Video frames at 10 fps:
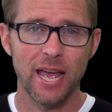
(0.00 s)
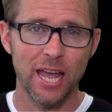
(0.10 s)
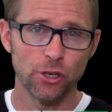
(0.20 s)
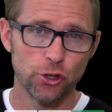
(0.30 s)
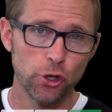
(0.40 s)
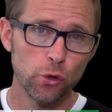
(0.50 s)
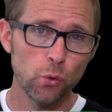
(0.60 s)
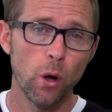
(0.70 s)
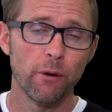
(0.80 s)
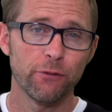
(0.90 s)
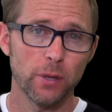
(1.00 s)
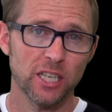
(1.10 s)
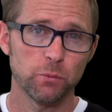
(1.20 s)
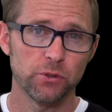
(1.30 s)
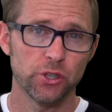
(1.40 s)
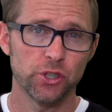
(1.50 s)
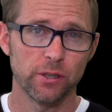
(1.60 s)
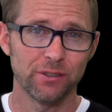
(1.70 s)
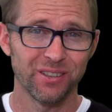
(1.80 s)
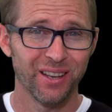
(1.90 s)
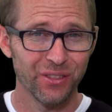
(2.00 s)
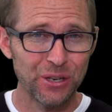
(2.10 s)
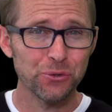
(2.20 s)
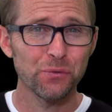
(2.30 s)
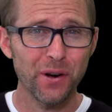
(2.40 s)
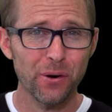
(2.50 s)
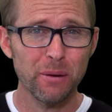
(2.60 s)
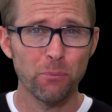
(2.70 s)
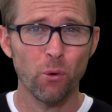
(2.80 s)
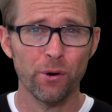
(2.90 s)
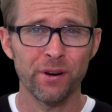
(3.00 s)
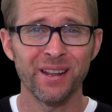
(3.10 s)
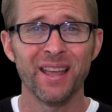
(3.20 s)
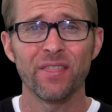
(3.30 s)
and 2 flex positions. These are very important.